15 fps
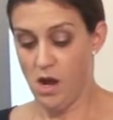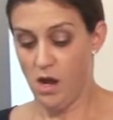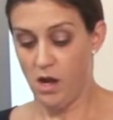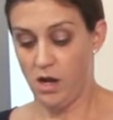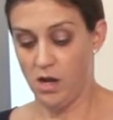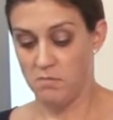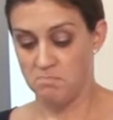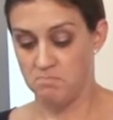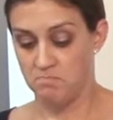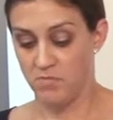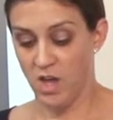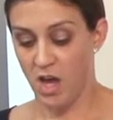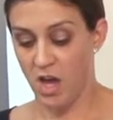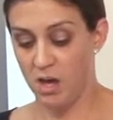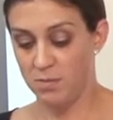
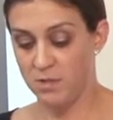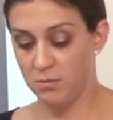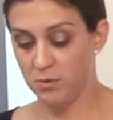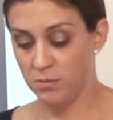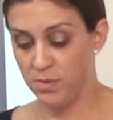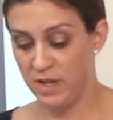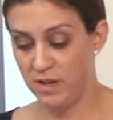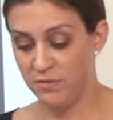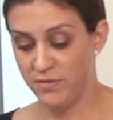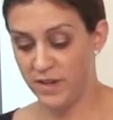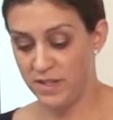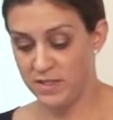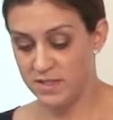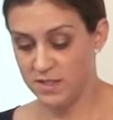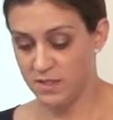Optimal
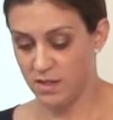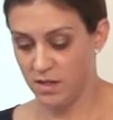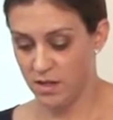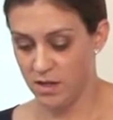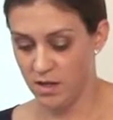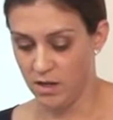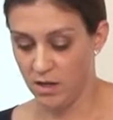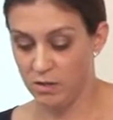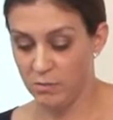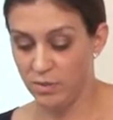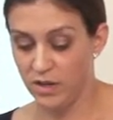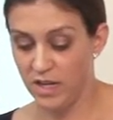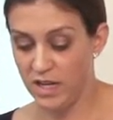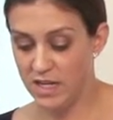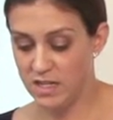benefits,
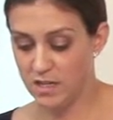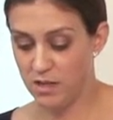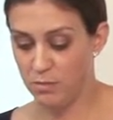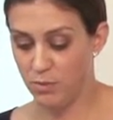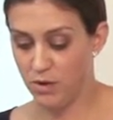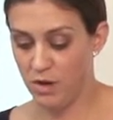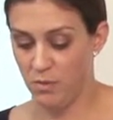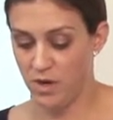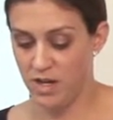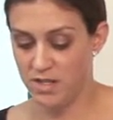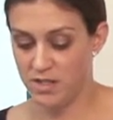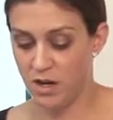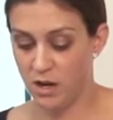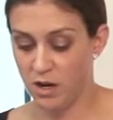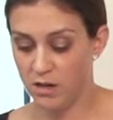completing to the point when
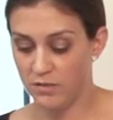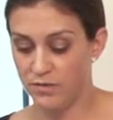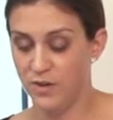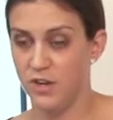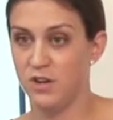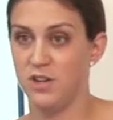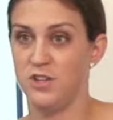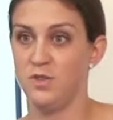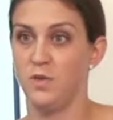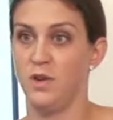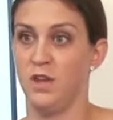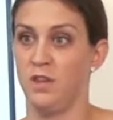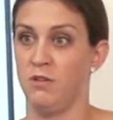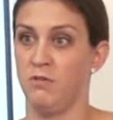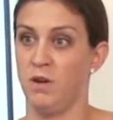it's hard for you to do
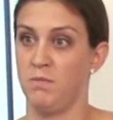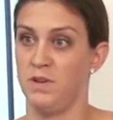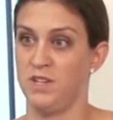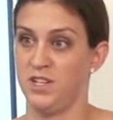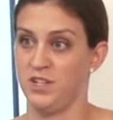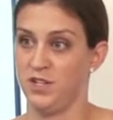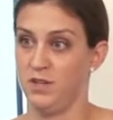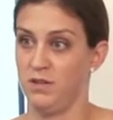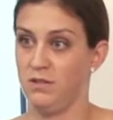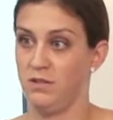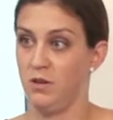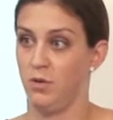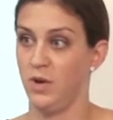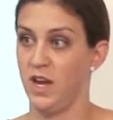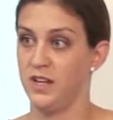another repetition.
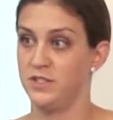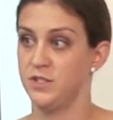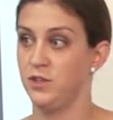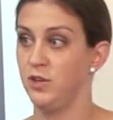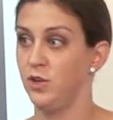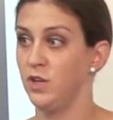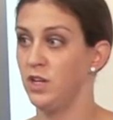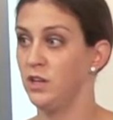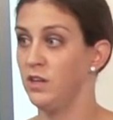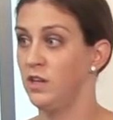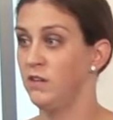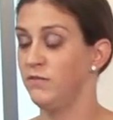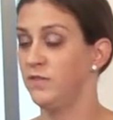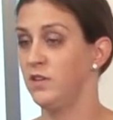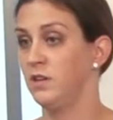Okay, so you could
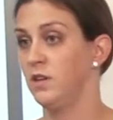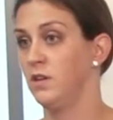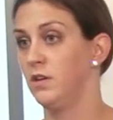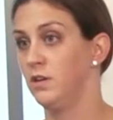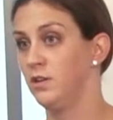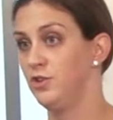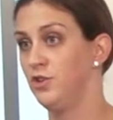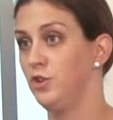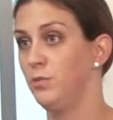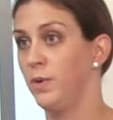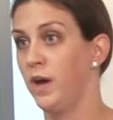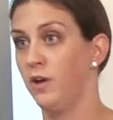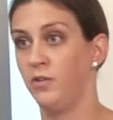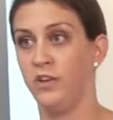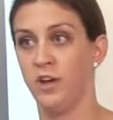lift
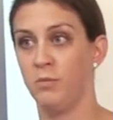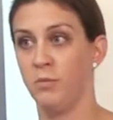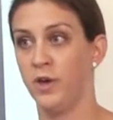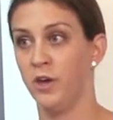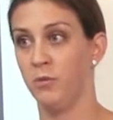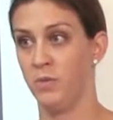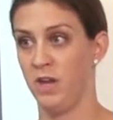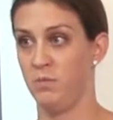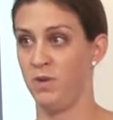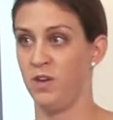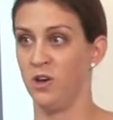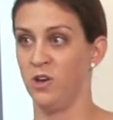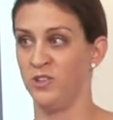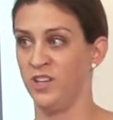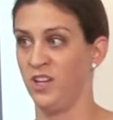2-pound dumbbell
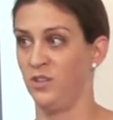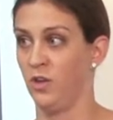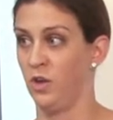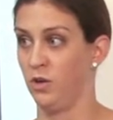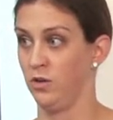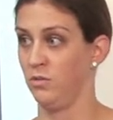maybe all day long,